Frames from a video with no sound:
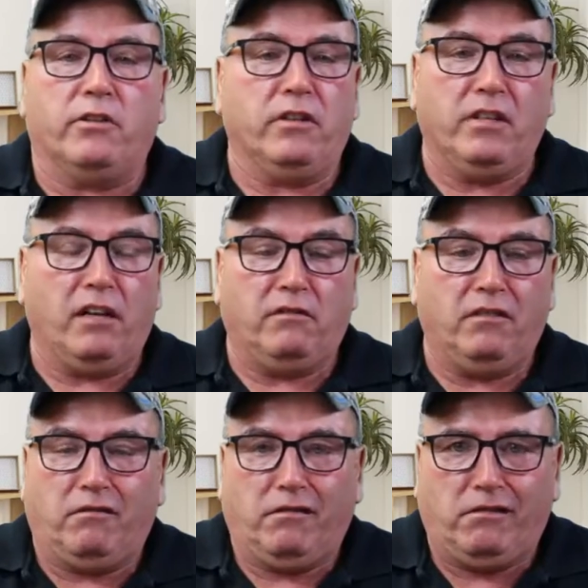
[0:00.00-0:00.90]
there's
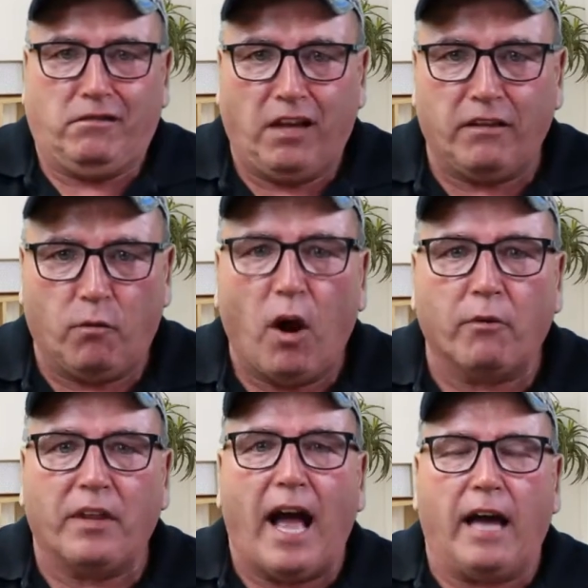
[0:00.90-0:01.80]
nothing wrong
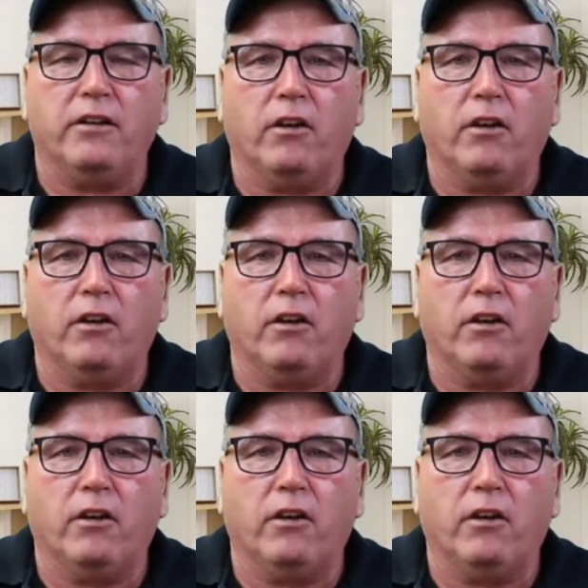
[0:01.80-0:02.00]
with that.